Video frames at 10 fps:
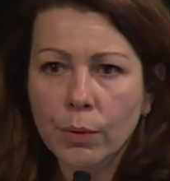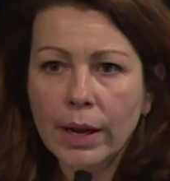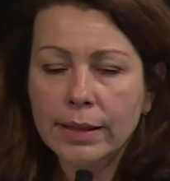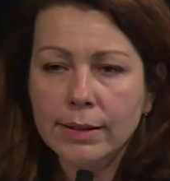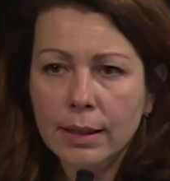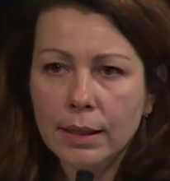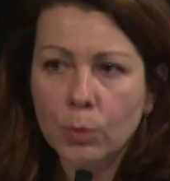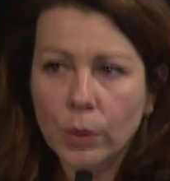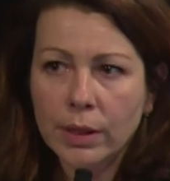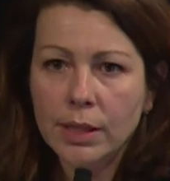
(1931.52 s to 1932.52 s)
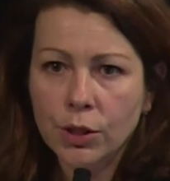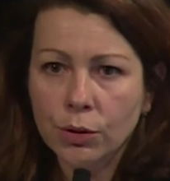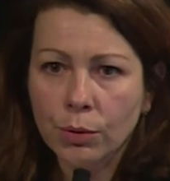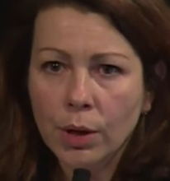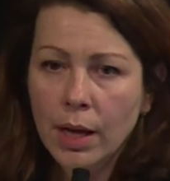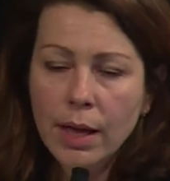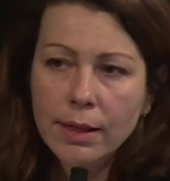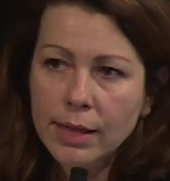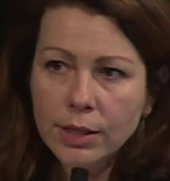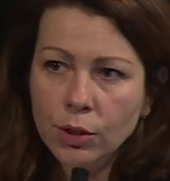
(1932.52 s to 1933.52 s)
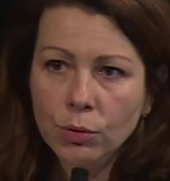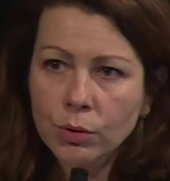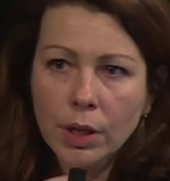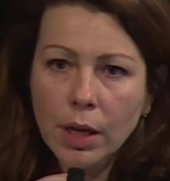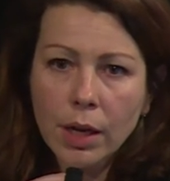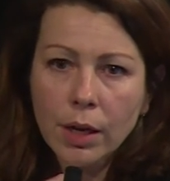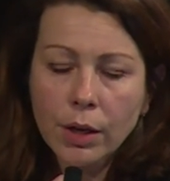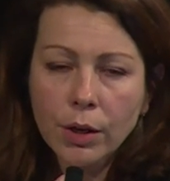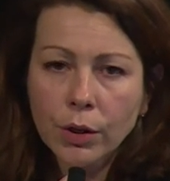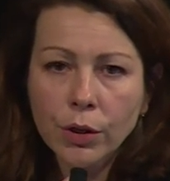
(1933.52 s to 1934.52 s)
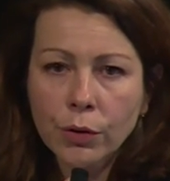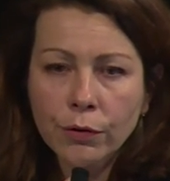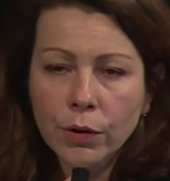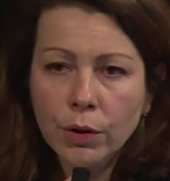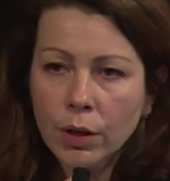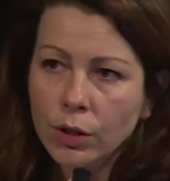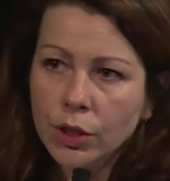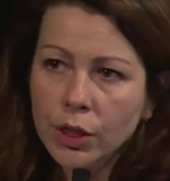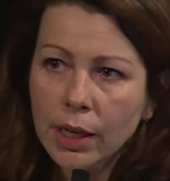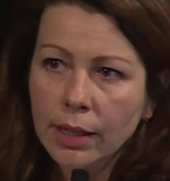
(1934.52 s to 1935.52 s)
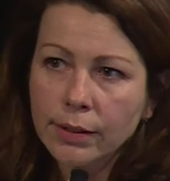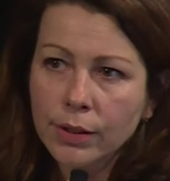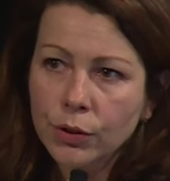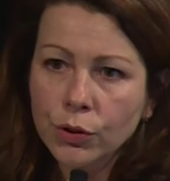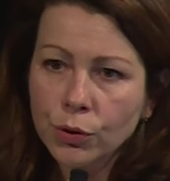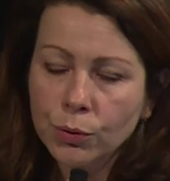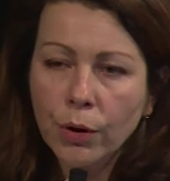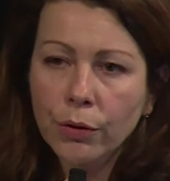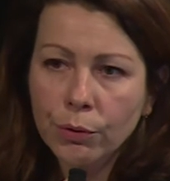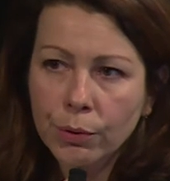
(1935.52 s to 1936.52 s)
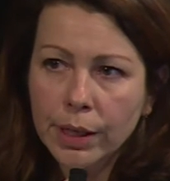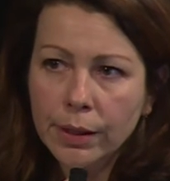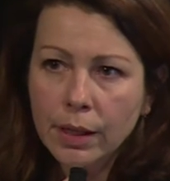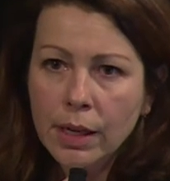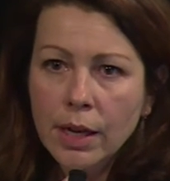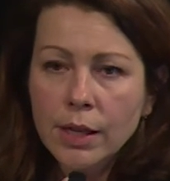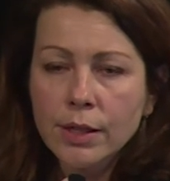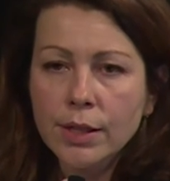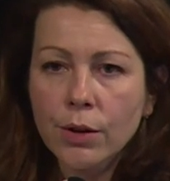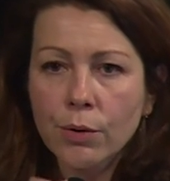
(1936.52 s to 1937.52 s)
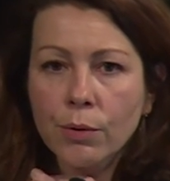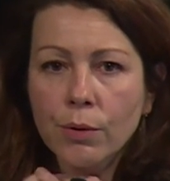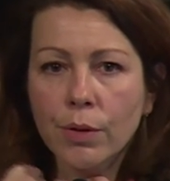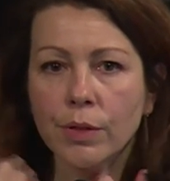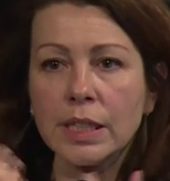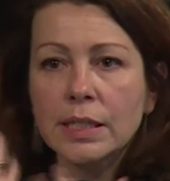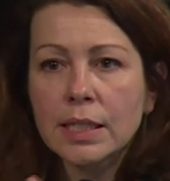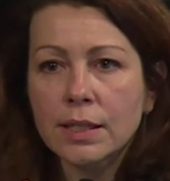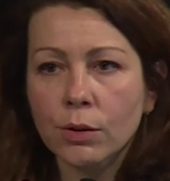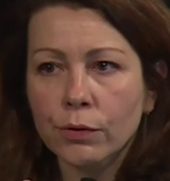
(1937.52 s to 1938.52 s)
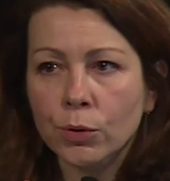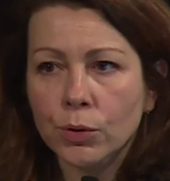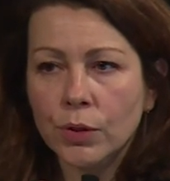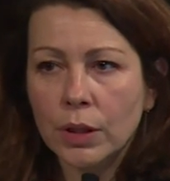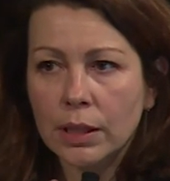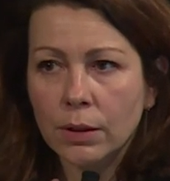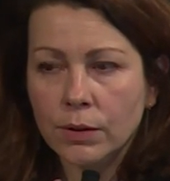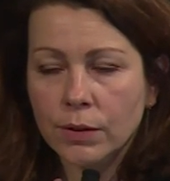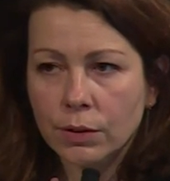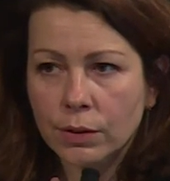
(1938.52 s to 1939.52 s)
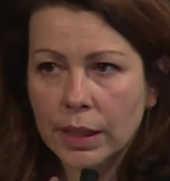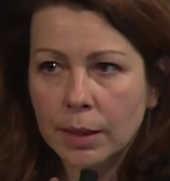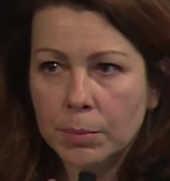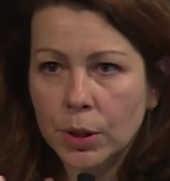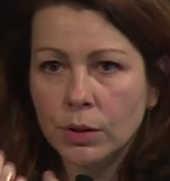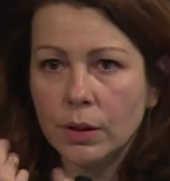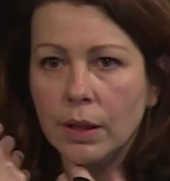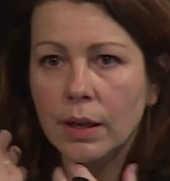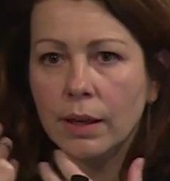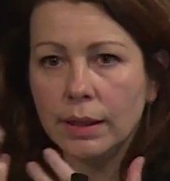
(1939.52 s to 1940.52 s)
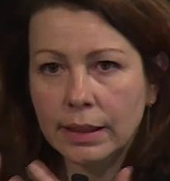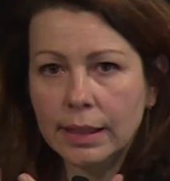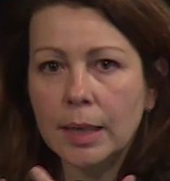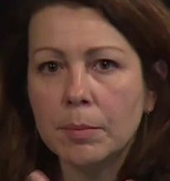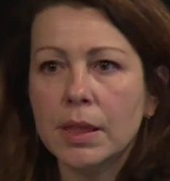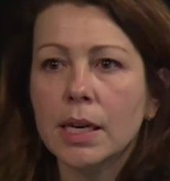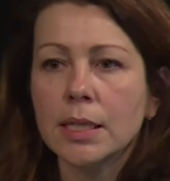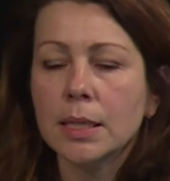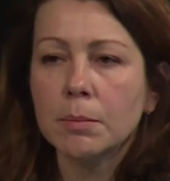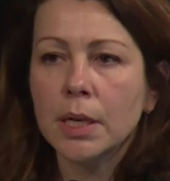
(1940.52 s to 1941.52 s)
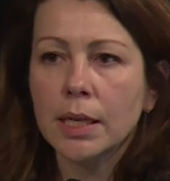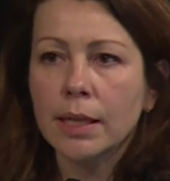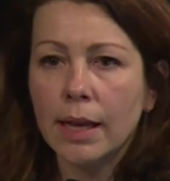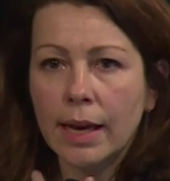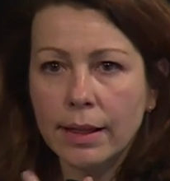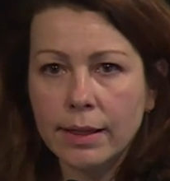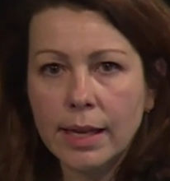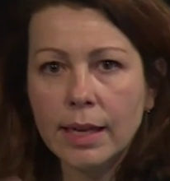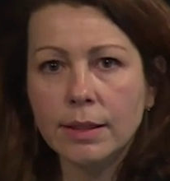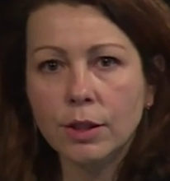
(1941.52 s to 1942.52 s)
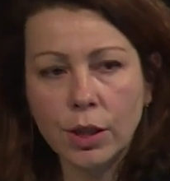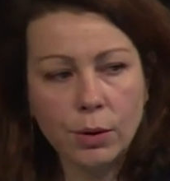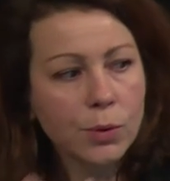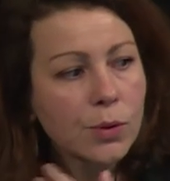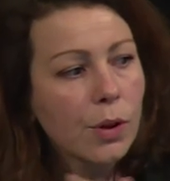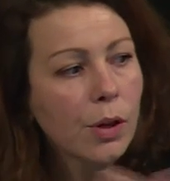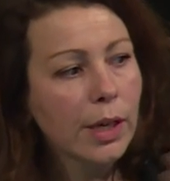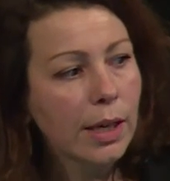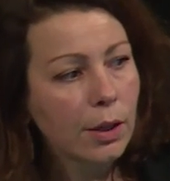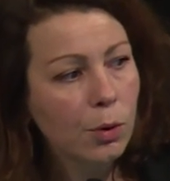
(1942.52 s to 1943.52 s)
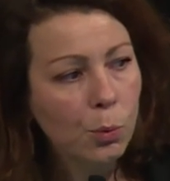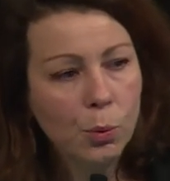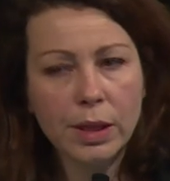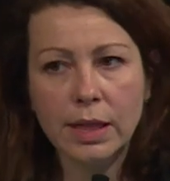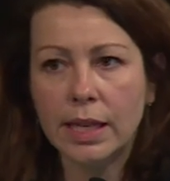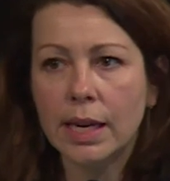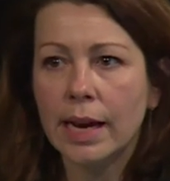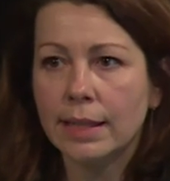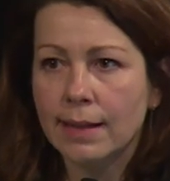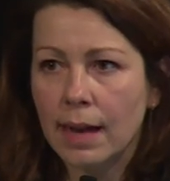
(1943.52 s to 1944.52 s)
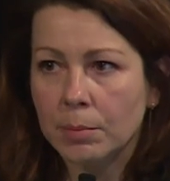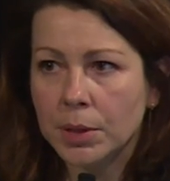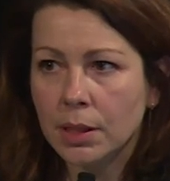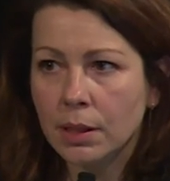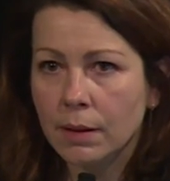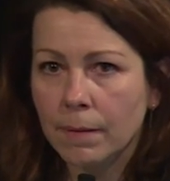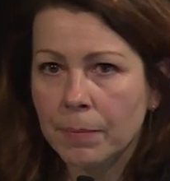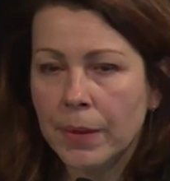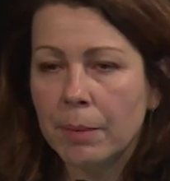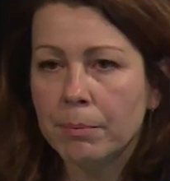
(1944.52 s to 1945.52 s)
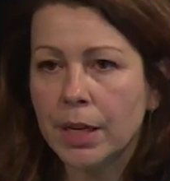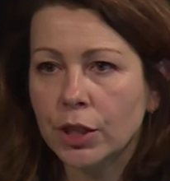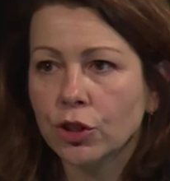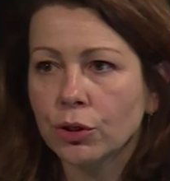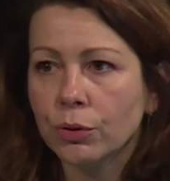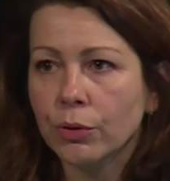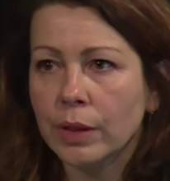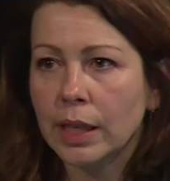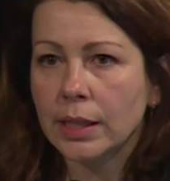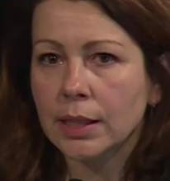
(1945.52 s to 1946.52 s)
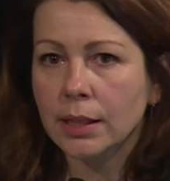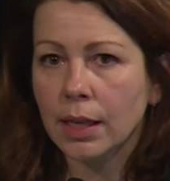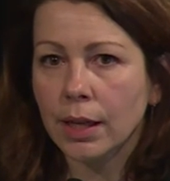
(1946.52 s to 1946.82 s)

exactly what they do. They don't go for lunch at 2 or 3. So this is, of course, a little story, but keep that in mind. And that goes, again, with the adapt. Make sure that